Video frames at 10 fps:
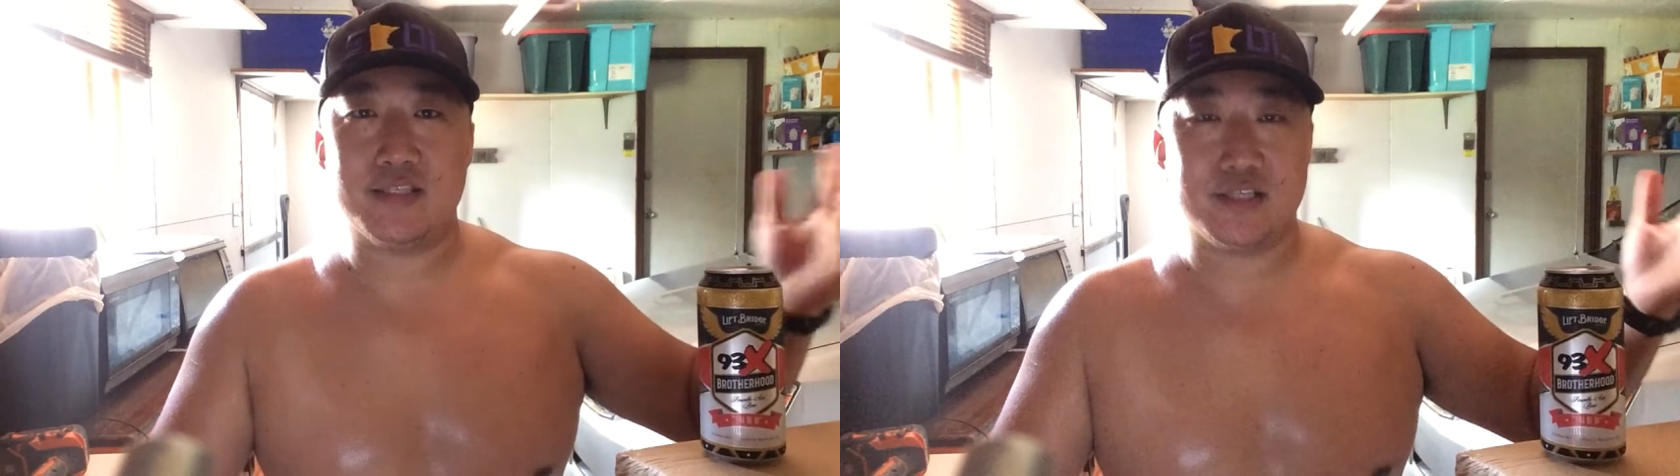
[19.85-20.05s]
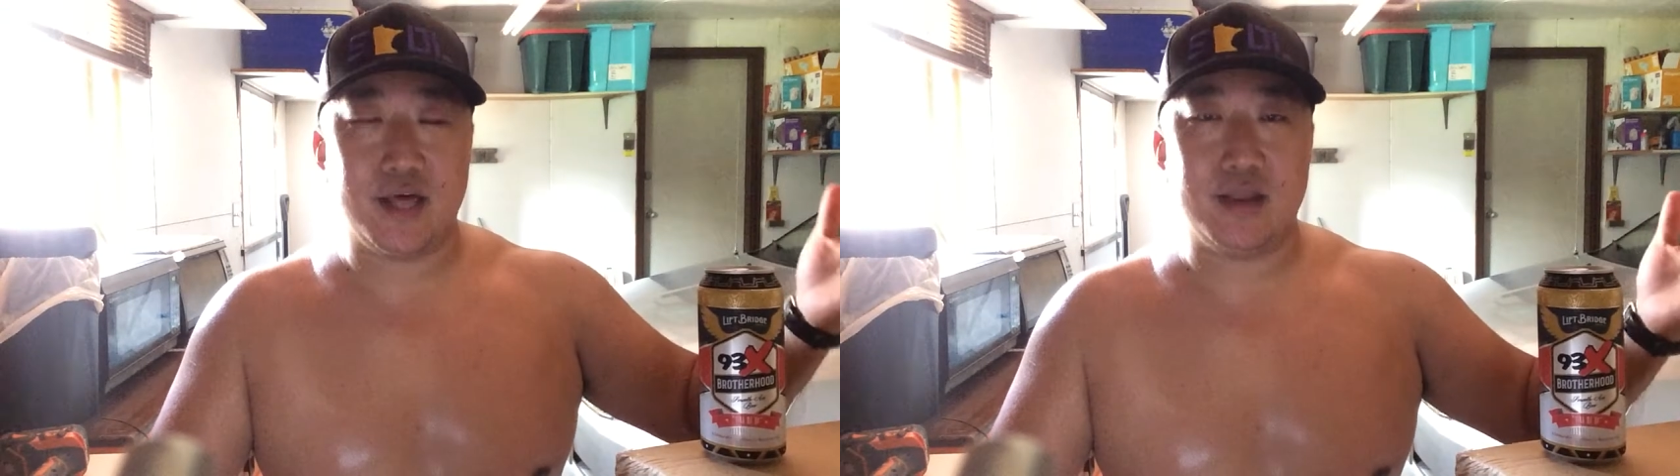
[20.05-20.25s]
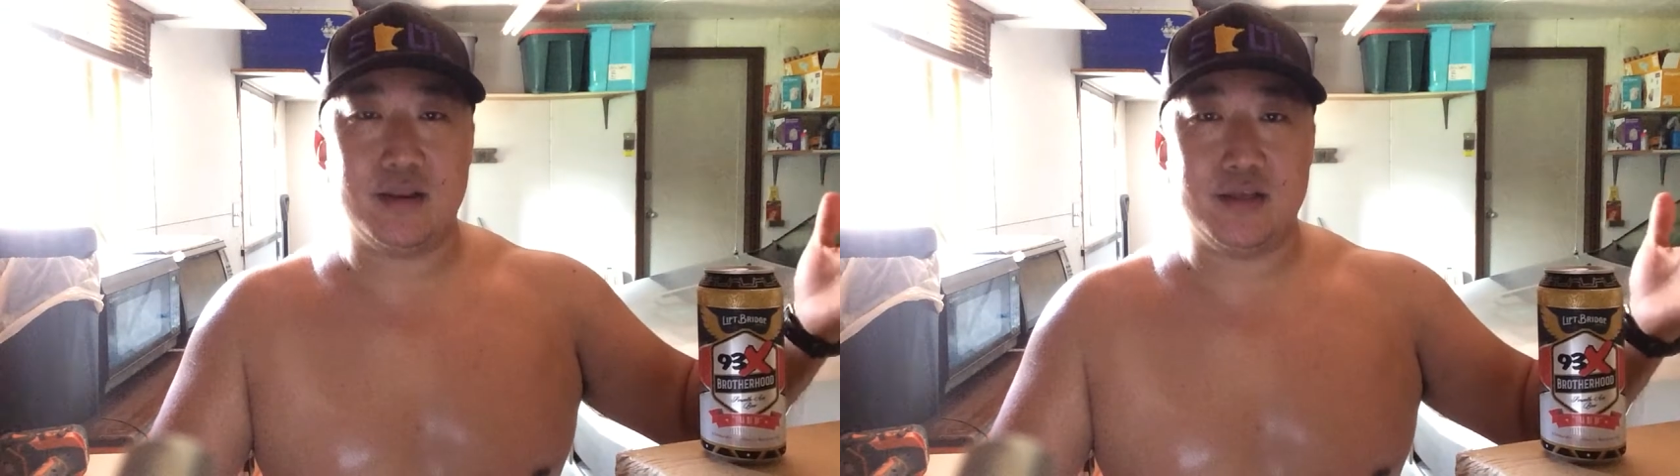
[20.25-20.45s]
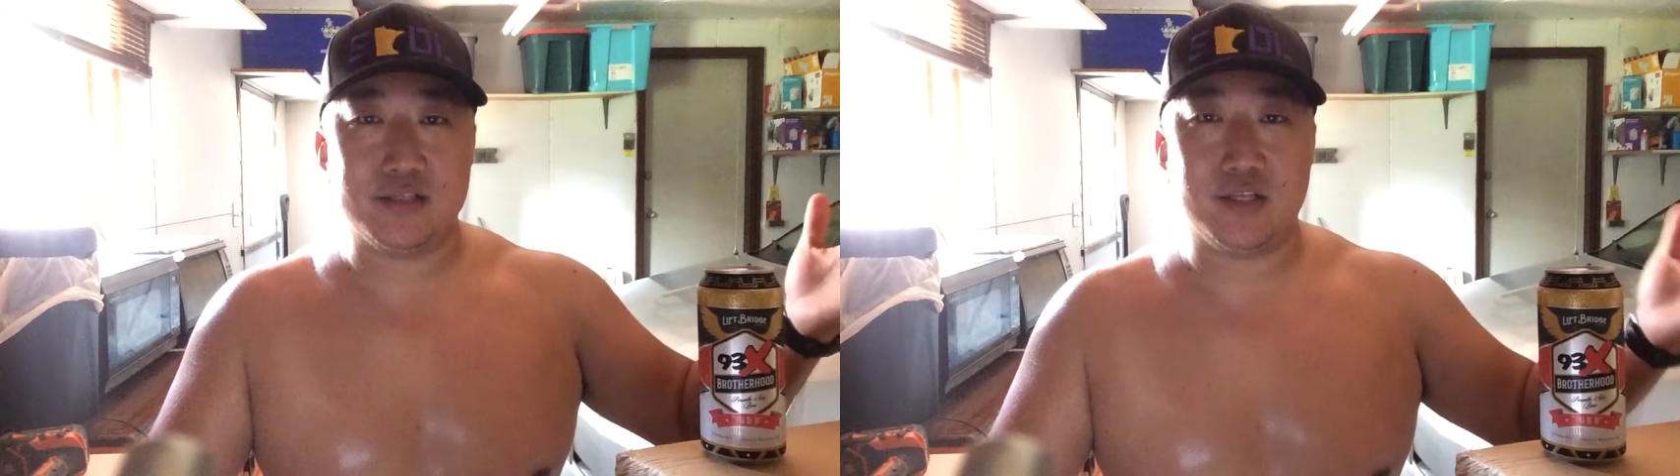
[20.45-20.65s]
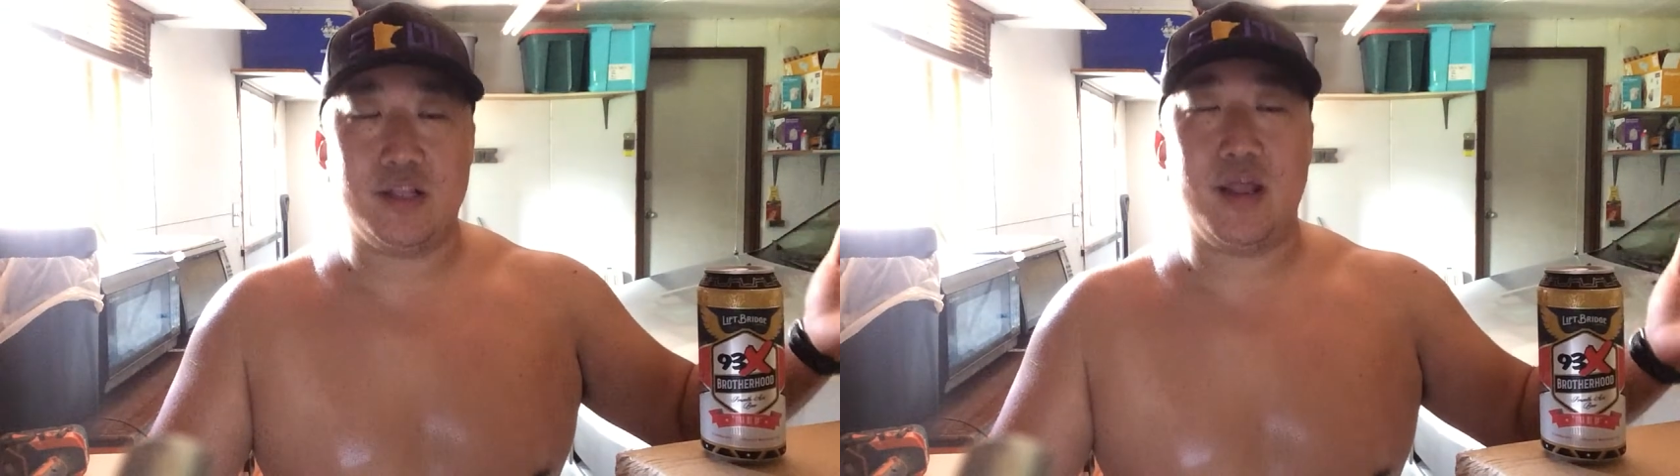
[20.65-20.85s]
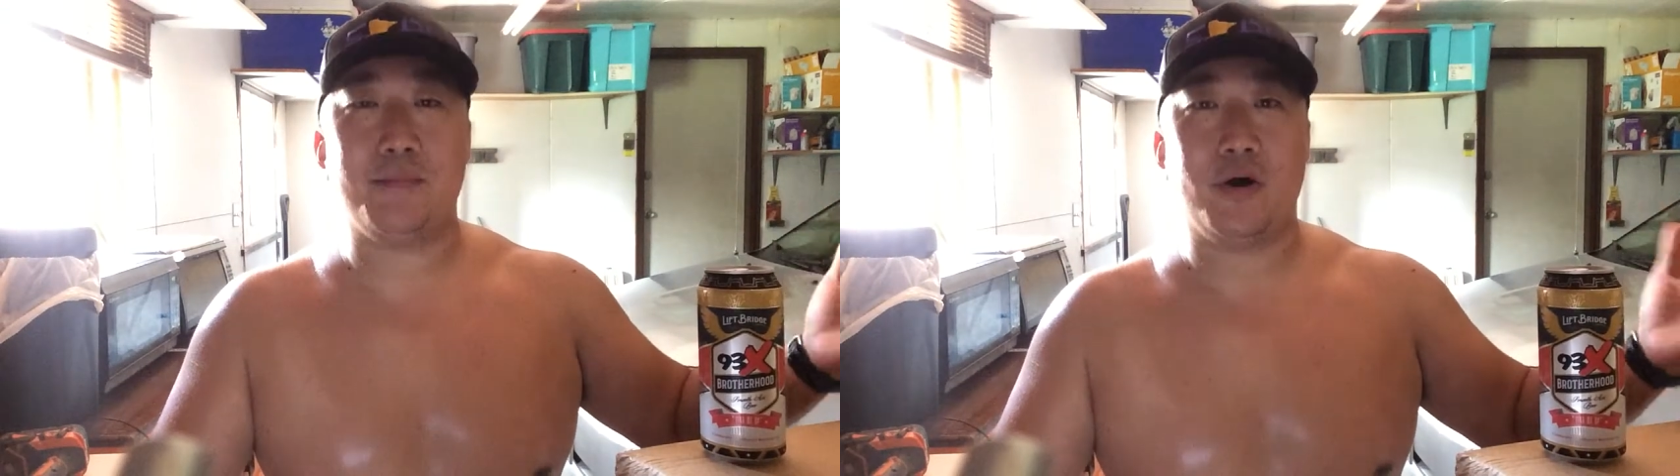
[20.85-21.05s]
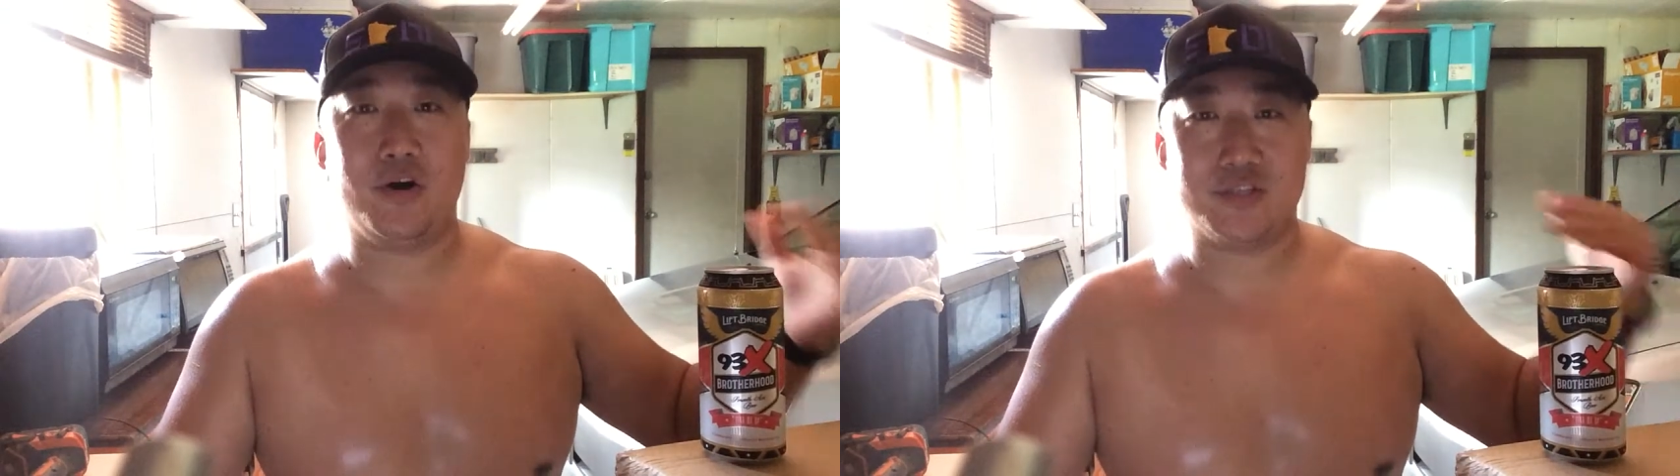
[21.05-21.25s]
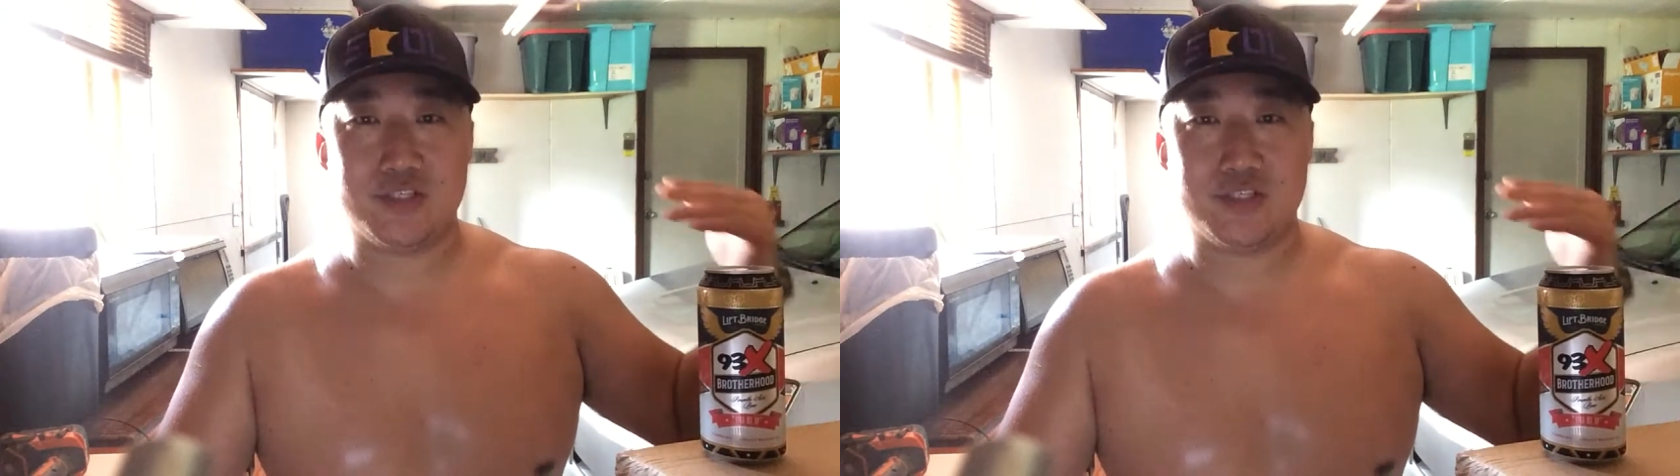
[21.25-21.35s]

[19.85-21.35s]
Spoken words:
It's a lot of bars.